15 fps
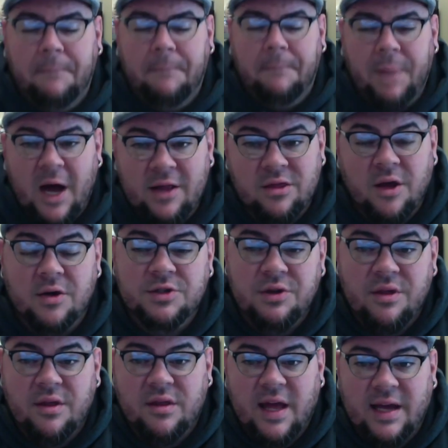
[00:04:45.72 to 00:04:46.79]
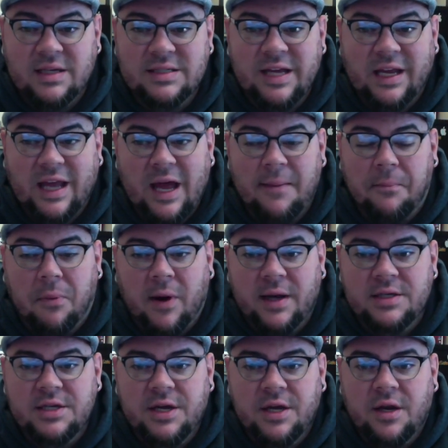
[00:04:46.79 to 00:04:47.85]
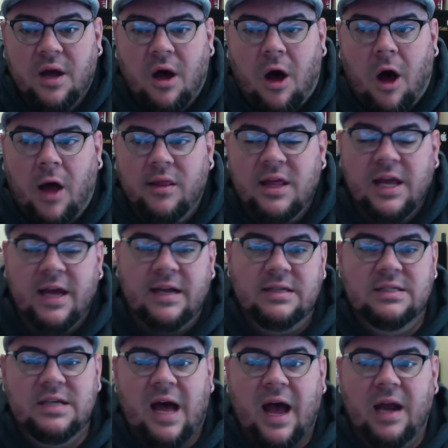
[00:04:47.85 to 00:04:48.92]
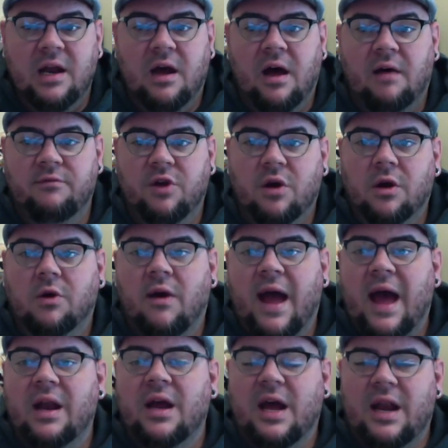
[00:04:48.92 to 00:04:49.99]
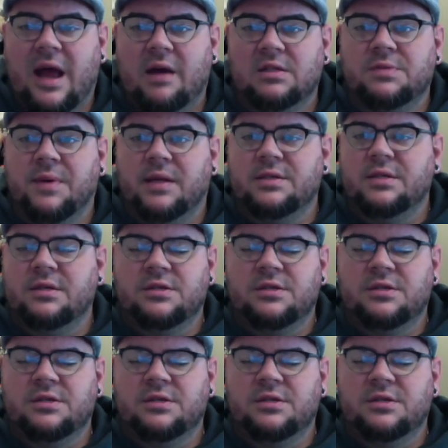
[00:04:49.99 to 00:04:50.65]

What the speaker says: But those are the things that get printed on the inside of your grad announcements.